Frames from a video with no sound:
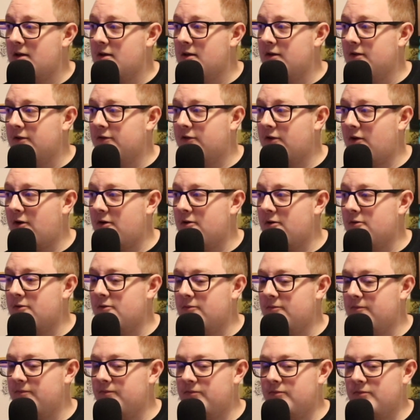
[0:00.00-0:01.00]
So
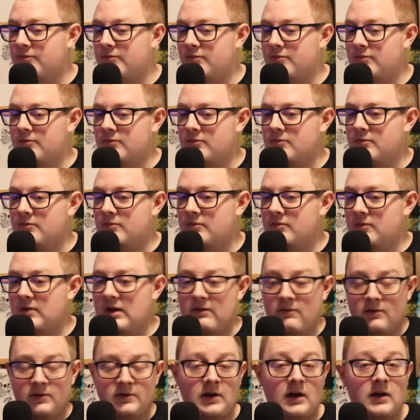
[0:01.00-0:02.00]

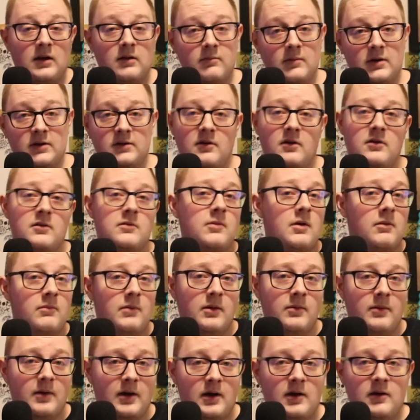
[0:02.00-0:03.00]
every time I talk about my
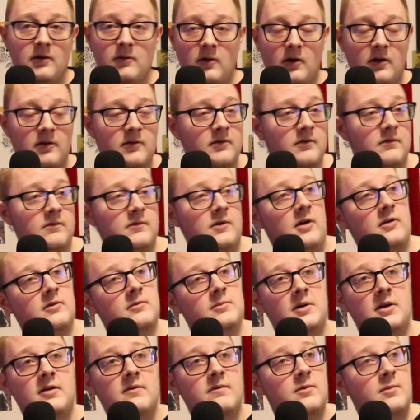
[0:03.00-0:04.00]
back, which I've talked
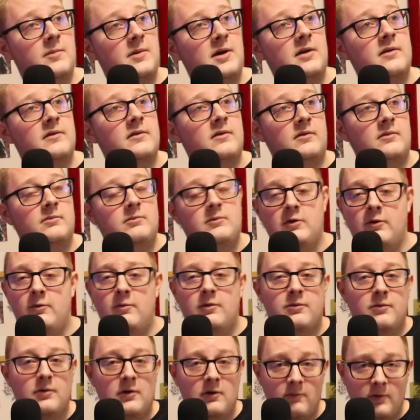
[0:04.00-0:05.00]
about for the past 2 or
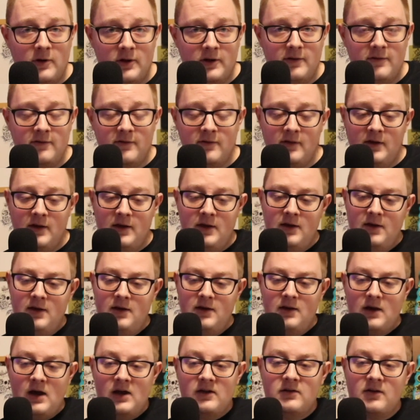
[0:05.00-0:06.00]
3 weeks,
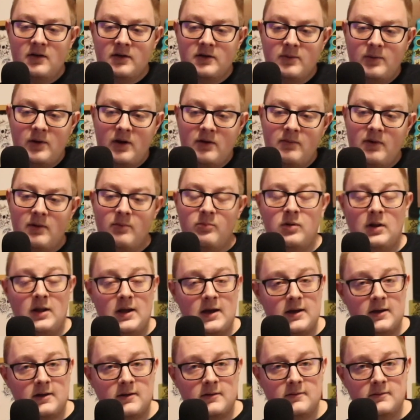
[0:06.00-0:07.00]
I talk about my
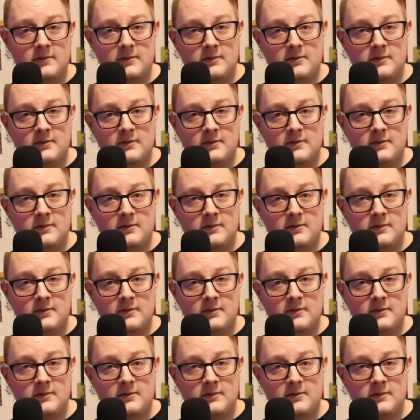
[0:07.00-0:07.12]
plan.